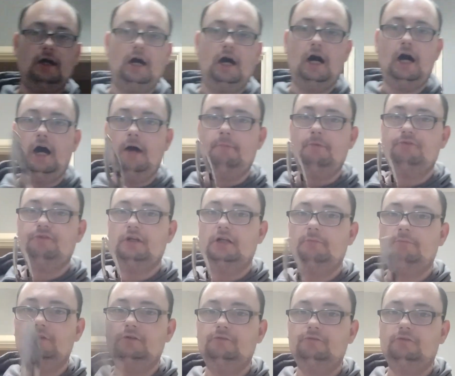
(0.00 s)
I'm a
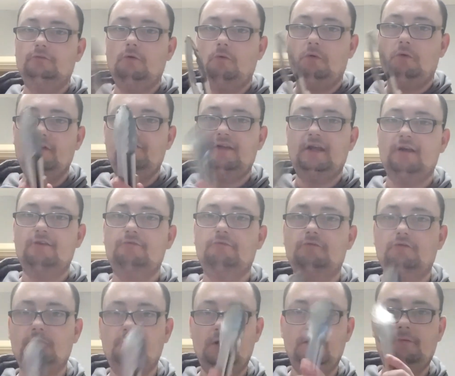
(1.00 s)
gentleman, so my wife
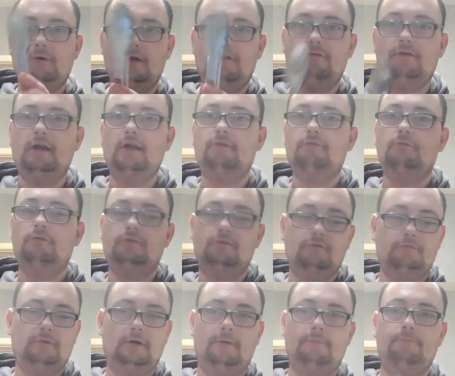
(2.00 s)
gets one as
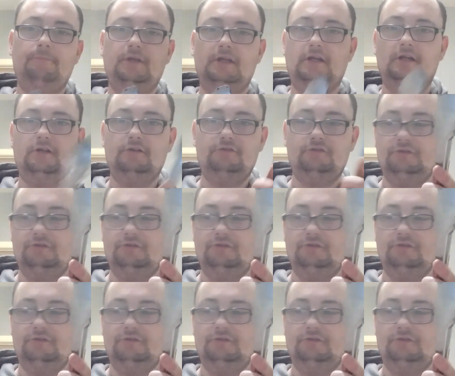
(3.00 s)
well because she's a